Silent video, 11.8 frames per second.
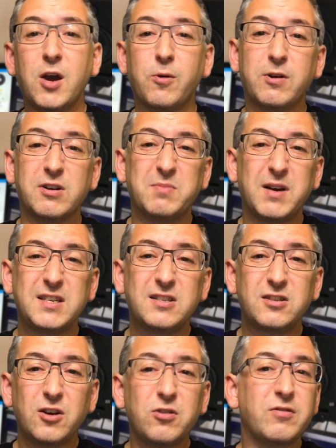whereas my
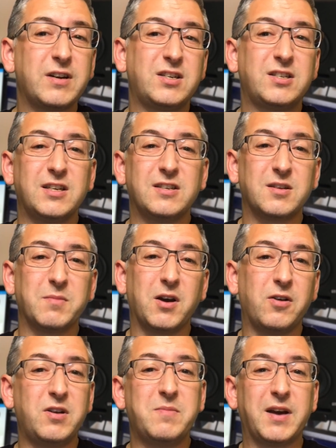SolarEdge system
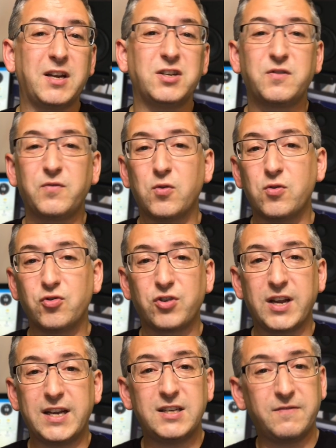only managed
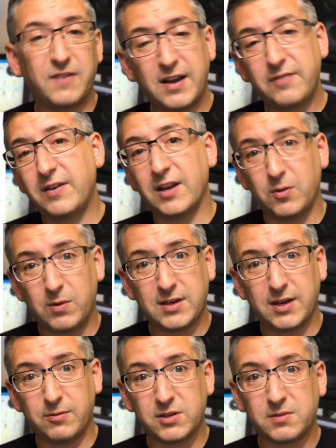485 kilowatt
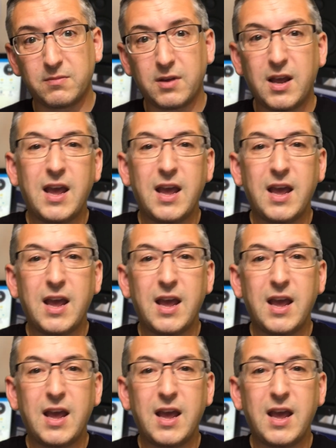hours.